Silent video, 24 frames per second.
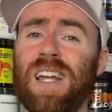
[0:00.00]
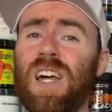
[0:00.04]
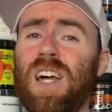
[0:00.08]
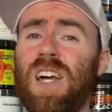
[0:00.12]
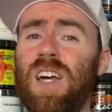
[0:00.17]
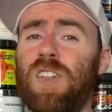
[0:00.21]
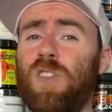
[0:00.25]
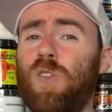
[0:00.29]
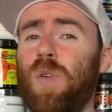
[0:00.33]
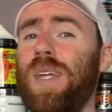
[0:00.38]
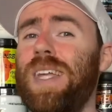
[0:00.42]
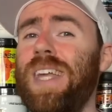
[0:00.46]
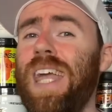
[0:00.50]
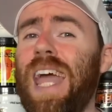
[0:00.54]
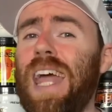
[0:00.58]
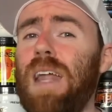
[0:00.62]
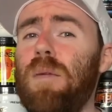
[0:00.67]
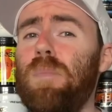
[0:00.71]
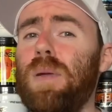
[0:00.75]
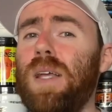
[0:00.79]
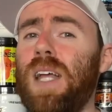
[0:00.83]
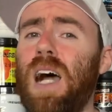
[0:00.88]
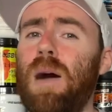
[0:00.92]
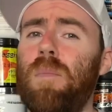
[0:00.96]
So it can
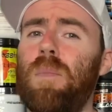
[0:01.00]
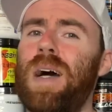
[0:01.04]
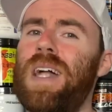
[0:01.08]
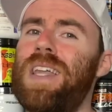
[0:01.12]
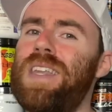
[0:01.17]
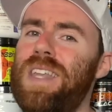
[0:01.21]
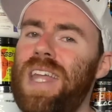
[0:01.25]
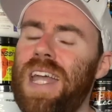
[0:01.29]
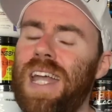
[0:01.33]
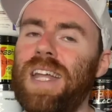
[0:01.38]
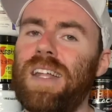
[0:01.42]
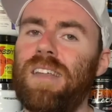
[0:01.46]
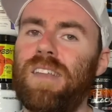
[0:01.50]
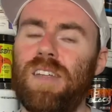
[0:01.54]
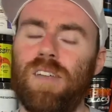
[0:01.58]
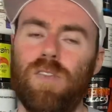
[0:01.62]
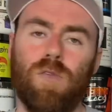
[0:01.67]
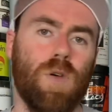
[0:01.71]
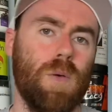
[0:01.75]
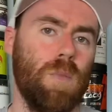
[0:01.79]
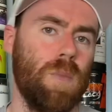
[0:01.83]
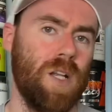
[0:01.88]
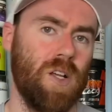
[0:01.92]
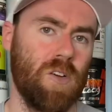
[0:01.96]
become a negative
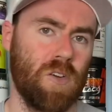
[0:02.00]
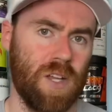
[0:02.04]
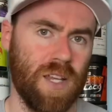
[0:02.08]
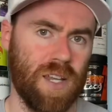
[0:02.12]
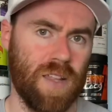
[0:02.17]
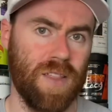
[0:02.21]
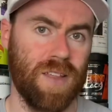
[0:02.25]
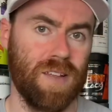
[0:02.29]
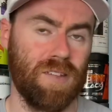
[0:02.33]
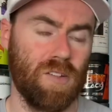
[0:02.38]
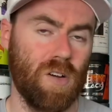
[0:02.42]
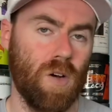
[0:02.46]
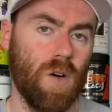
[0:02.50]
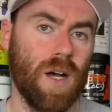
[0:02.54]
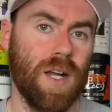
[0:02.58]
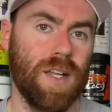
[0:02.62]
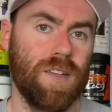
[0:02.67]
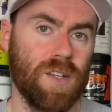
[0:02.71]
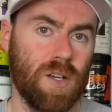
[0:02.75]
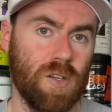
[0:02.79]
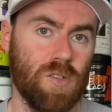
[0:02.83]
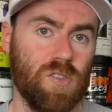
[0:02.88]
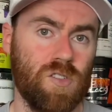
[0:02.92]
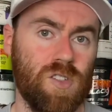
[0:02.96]
when we're looking at these higher
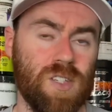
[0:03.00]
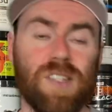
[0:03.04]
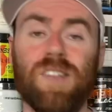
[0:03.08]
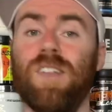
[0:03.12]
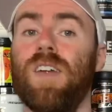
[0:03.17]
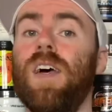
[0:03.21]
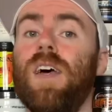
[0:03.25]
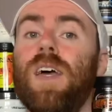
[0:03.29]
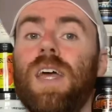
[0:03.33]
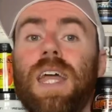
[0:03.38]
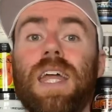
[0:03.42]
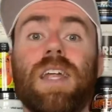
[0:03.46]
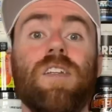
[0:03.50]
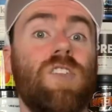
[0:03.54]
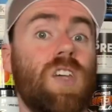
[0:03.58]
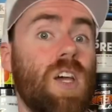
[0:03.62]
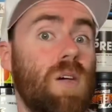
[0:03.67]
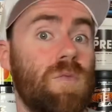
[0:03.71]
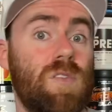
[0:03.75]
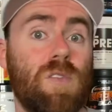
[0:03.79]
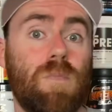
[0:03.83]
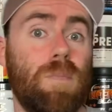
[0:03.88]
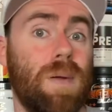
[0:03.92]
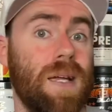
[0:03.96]
dosages in
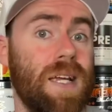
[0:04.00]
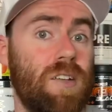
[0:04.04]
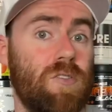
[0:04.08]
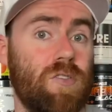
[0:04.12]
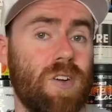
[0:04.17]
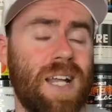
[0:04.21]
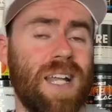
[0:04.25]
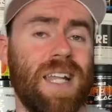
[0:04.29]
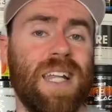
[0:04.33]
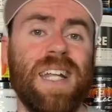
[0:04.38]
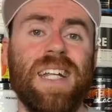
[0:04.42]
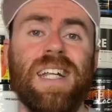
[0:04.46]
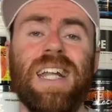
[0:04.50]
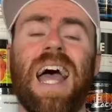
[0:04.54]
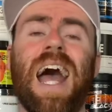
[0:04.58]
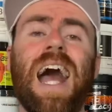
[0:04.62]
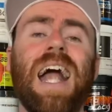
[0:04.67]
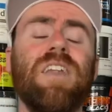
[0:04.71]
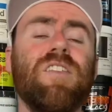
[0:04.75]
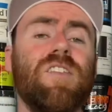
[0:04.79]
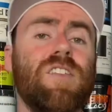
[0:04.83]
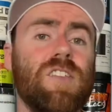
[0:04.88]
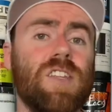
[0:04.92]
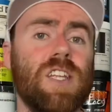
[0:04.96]
terms of beta-alanine
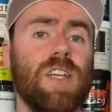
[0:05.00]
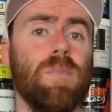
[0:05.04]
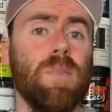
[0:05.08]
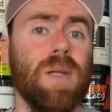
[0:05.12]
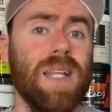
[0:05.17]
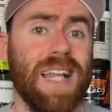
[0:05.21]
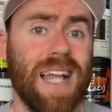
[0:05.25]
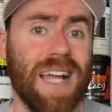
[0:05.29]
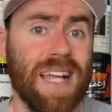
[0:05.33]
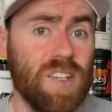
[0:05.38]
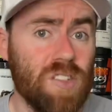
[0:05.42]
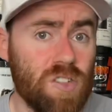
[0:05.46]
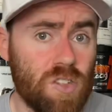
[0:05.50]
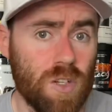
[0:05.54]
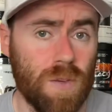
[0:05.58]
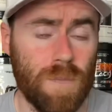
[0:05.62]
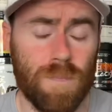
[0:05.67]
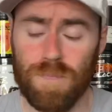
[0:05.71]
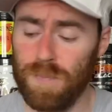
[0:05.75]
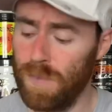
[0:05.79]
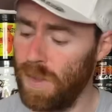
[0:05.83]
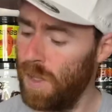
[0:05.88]
and stimulation.